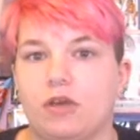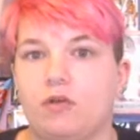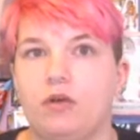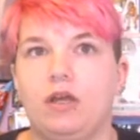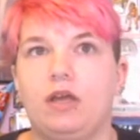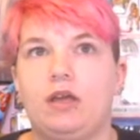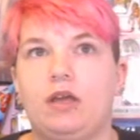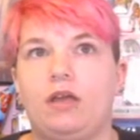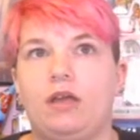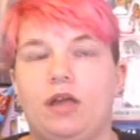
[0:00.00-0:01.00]
So
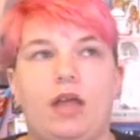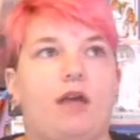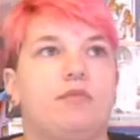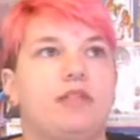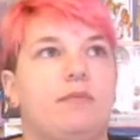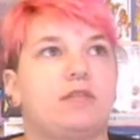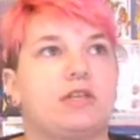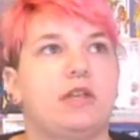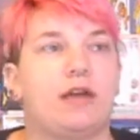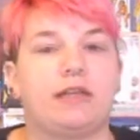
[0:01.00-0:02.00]
I was able to
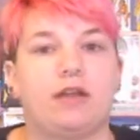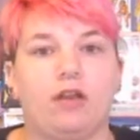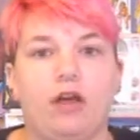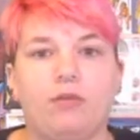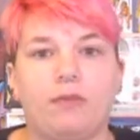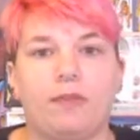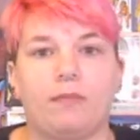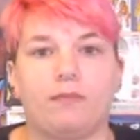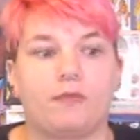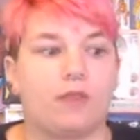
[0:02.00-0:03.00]
not get along with
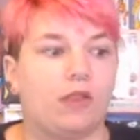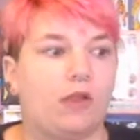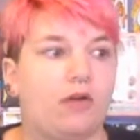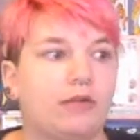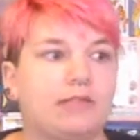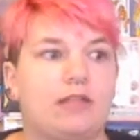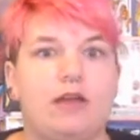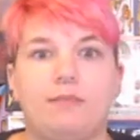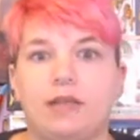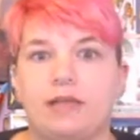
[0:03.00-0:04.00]
them for the longest
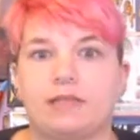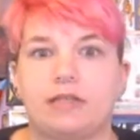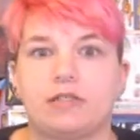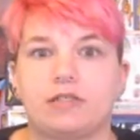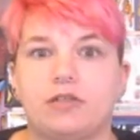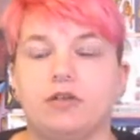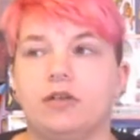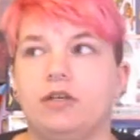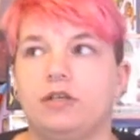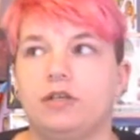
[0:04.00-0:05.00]
time because I just
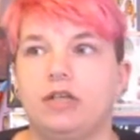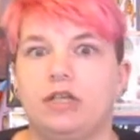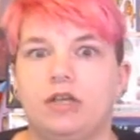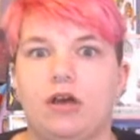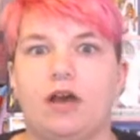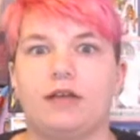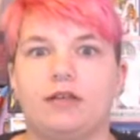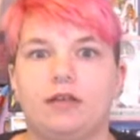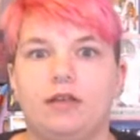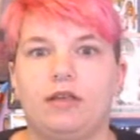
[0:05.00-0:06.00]
could not
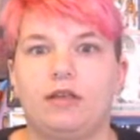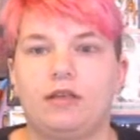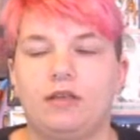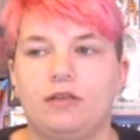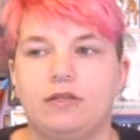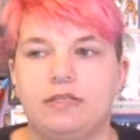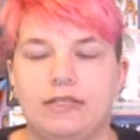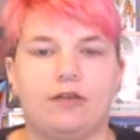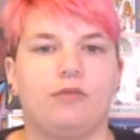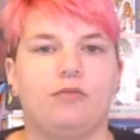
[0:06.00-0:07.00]

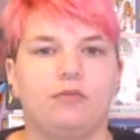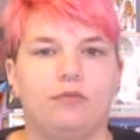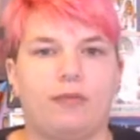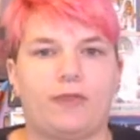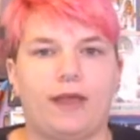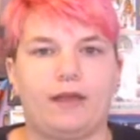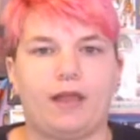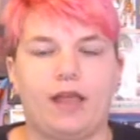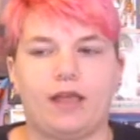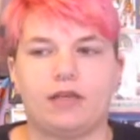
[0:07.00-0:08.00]
deal with that.
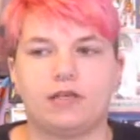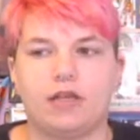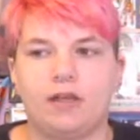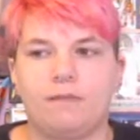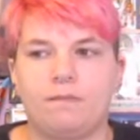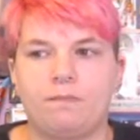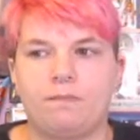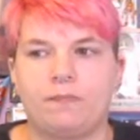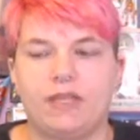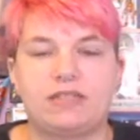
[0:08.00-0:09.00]
And
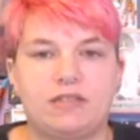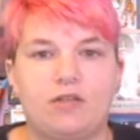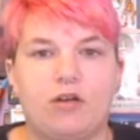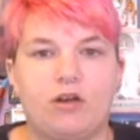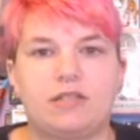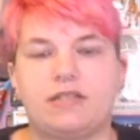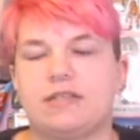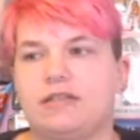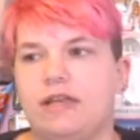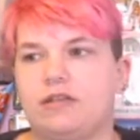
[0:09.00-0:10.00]
it's still hard to
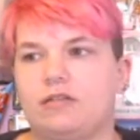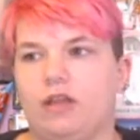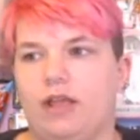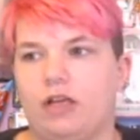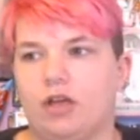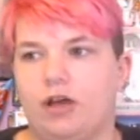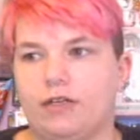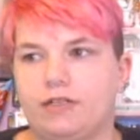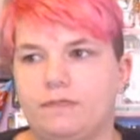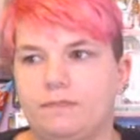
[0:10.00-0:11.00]
this day to, like,
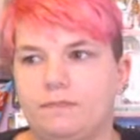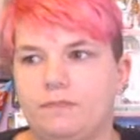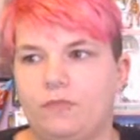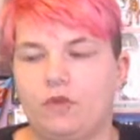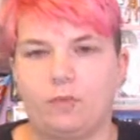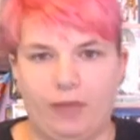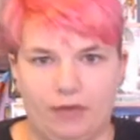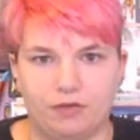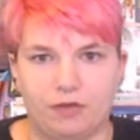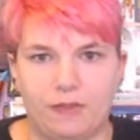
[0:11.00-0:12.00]
not
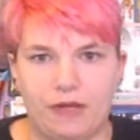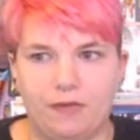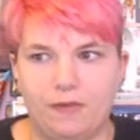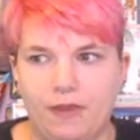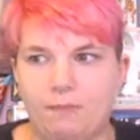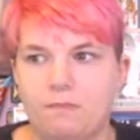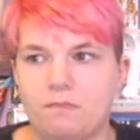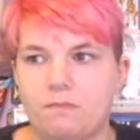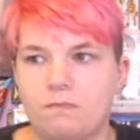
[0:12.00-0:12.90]
compound all that on them